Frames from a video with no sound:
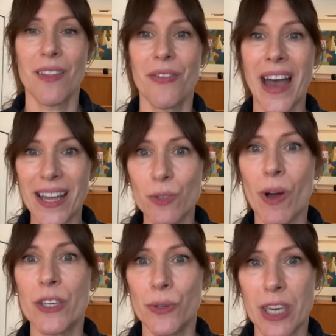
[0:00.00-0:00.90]
That's why
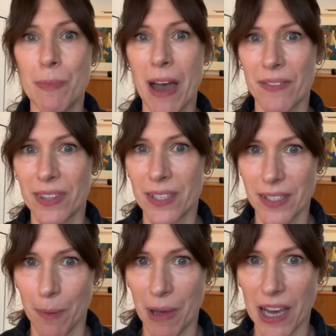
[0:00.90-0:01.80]
you keep having these
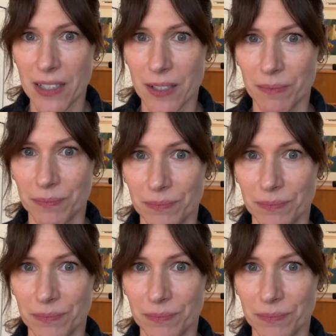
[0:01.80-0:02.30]
setbacks.